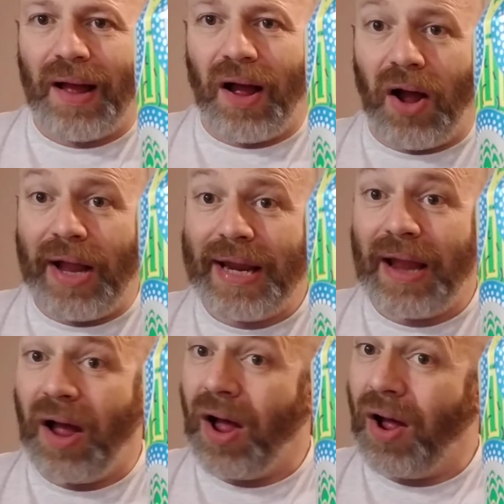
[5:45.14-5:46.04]

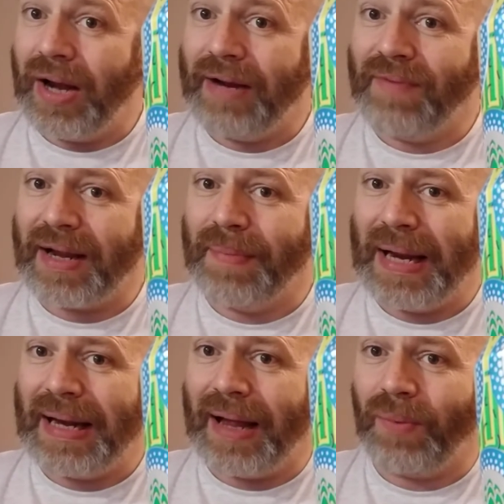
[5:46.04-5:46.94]
I highly
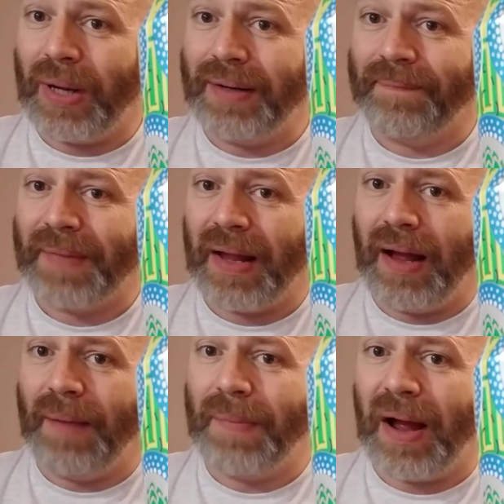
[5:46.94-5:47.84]
recommend that one.
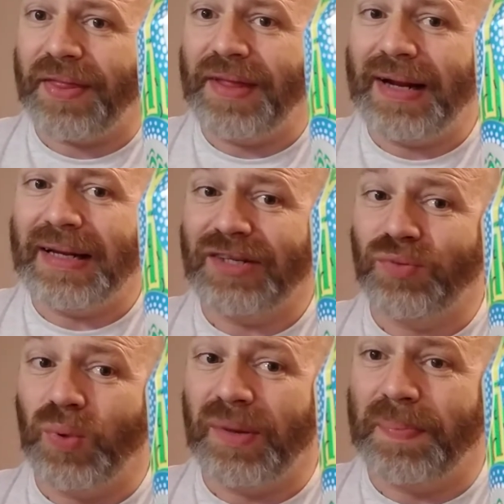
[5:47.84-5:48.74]
I think
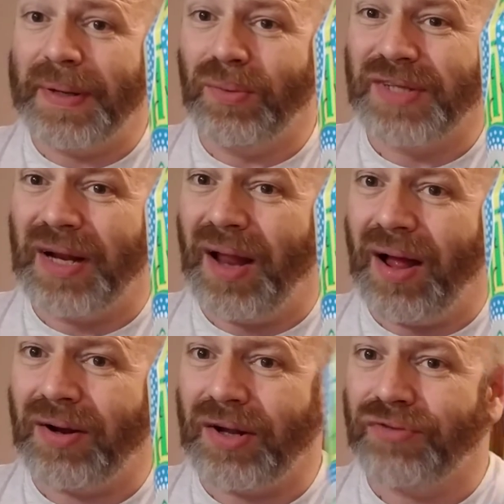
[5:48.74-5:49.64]
this would appeal to
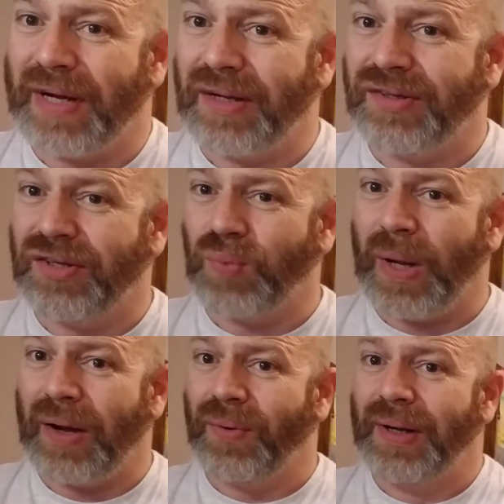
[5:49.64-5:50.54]
lager drinkers as
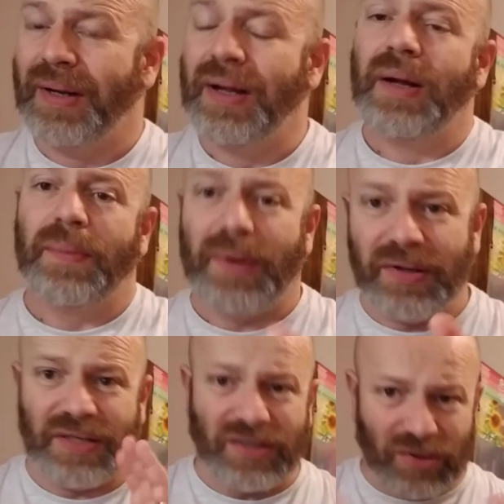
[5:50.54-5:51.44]
well,
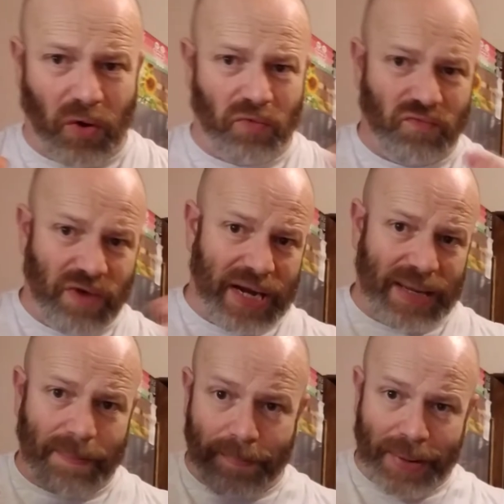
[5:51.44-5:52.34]
because there's not
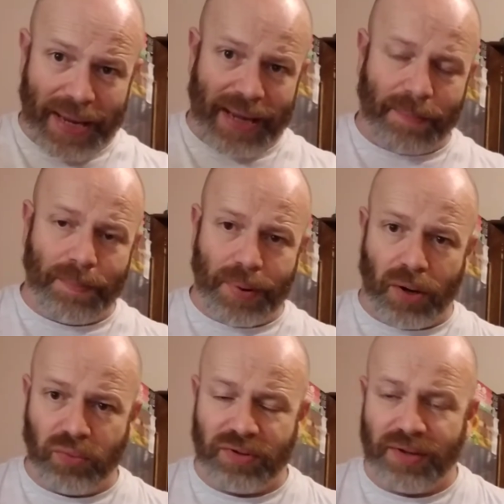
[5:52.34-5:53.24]
really big,
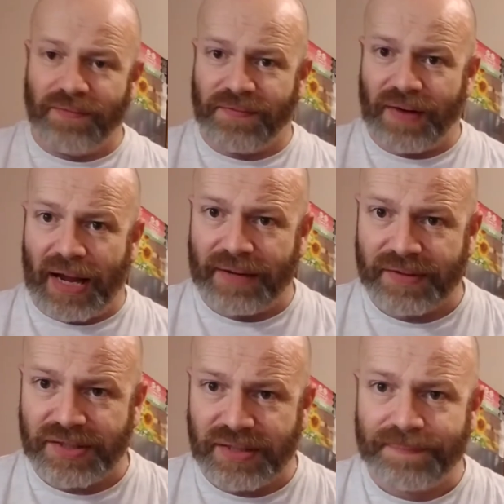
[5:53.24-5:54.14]
bold
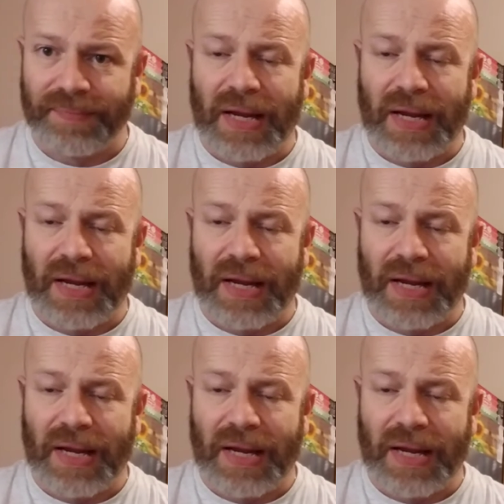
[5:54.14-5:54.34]
flavours.